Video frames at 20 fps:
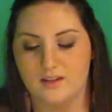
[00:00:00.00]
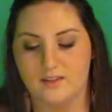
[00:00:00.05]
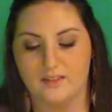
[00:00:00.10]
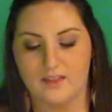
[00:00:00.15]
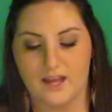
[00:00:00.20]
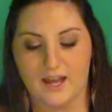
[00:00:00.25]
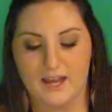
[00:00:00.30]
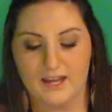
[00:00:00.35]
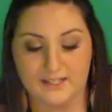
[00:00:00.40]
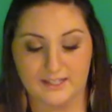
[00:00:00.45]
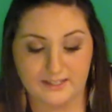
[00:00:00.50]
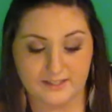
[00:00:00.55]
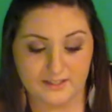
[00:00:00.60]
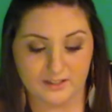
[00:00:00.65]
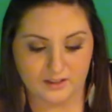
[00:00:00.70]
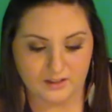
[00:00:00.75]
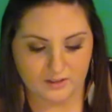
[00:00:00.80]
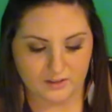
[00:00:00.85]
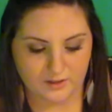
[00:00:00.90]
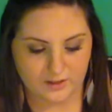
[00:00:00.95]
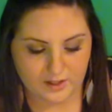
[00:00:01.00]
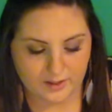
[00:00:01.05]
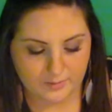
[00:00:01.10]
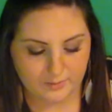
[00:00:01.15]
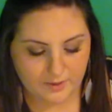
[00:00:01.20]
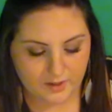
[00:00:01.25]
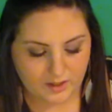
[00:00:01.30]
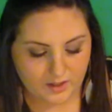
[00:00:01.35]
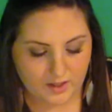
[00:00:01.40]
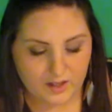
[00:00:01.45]
that it needs to clear up.
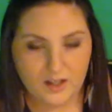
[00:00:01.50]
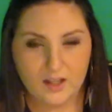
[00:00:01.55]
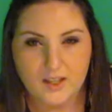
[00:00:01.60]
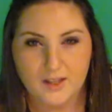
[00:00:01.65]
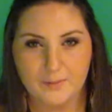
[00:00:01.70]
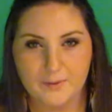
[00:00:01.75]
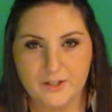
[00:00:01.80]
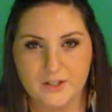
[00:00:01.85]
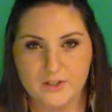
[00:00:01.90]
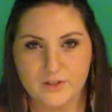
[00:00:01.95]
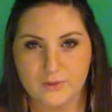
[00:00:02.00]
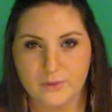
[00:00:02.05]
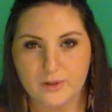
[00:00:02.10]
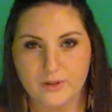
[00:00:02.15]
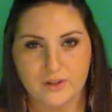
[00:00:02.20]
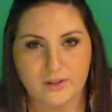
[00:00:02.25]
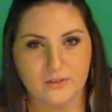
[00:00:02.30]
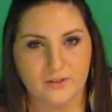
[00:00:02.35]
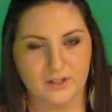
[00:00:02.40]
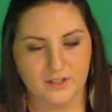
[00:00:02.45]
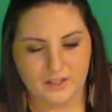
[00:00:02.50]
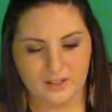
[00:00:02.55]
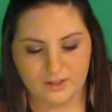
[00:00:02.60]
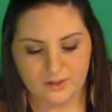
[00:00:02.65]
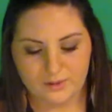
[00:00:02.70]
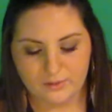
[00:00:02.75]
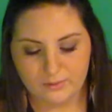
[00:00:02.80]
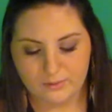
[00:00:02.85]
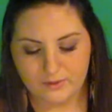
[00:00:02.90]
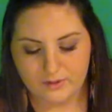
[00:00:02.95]
Let me just quickly read to
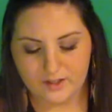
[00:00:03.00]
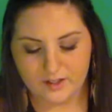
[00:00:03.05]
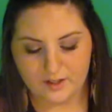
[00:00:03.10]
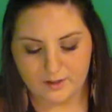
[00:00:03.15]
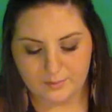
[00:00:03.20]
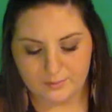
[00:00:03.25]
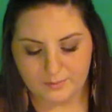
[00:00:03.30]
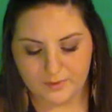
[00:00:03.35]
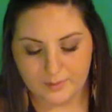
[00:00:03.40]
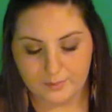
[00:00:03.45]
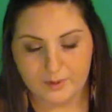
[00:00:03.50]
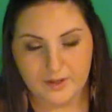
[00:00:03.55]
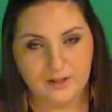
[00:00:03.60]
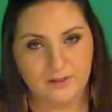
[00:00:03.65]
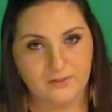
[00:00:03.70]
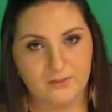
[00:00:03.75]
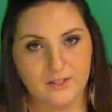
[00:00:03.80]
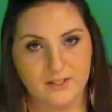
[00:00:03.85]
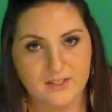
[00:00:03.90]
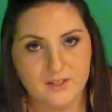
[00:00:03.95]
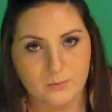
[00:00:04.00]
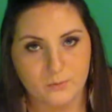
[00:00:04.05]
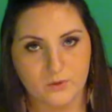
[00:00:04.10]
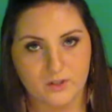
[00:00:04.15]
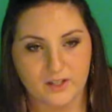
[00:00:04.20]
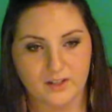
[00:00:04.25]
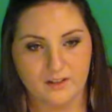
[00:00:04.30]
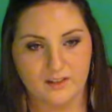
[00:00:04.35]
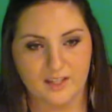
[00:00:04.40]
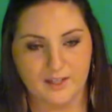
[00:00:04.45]
you the benefits and
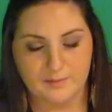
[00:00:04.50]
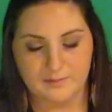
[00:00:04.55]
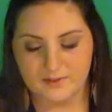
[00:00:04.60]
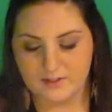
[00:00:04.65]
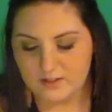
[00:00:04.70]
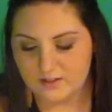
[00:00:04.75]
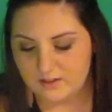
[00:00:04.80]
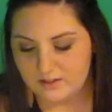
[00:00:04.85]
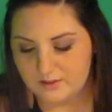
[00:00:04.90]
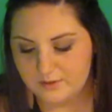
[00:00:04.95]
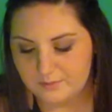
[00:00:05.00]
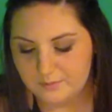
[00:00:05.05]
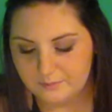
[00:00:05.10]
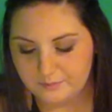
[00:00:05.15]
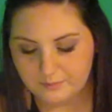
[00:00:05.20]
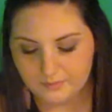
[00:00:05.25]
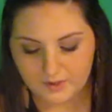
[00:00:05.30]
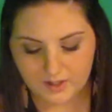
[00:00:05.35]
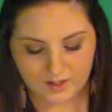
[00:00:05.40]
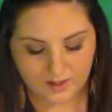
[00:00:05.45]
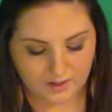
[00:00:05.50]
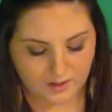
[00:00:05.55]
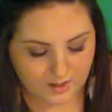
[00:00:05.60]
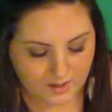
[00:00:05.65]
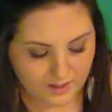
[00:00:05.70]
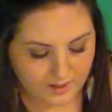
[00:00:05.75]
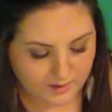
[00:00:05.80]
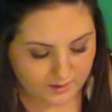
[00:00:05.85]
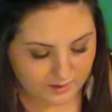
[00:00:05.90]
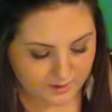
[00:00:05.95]
what it claims to do.
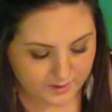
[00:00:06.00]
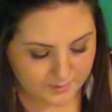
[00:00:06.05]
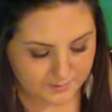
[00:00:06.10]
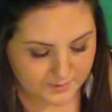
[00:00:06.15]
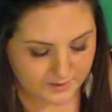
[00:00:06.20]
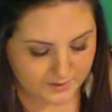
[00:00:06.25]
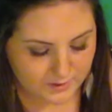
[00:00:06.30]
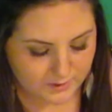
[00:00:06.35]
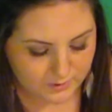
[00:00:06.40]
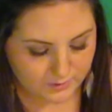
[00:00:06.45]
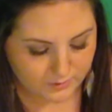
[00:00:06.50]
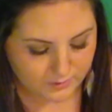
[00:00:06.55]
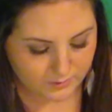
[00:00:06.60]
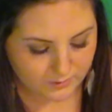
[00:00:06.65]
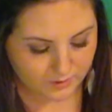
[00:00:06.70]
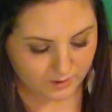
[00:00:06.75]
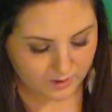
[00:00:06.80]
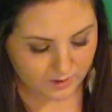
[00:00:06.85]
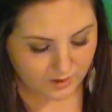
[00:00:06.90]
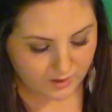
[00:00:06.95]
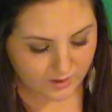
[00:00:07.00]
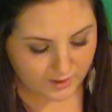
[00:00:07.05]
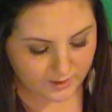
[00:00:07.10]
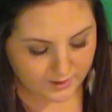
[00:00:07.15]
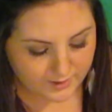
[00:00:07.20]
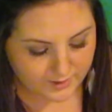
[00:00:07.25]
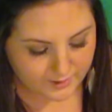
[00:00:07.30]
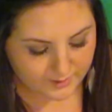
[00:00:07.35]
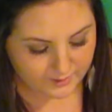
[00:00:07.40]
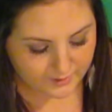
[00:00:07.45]
It claims to
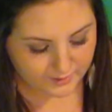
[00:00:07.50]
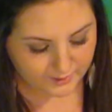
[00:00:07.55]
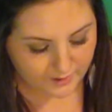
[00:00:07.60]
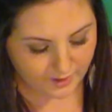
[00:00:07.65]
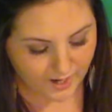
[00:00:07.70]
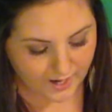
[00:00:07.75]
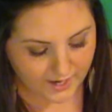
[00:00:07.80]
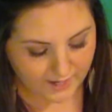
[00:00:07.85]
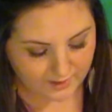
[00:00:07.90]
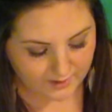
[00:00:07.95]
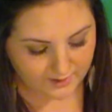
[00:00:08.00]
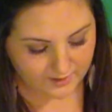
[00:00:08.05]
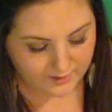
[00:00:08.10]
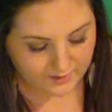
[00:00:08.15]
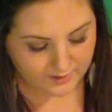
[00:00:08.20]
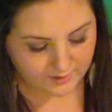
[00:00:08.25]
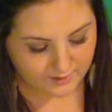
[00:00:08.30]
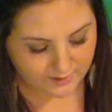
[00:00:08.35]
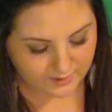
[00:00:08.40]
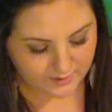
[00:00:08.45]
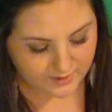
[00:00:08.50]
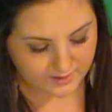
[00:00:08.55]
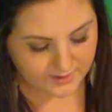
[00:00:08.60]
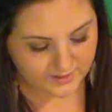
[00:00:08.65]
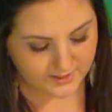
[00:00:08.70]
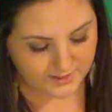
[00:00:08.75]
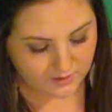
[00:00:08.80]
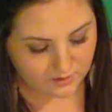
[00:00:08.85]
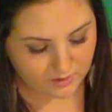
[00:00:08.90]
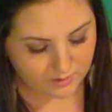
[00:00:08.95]
clear acne,
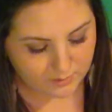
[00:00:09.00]
conceal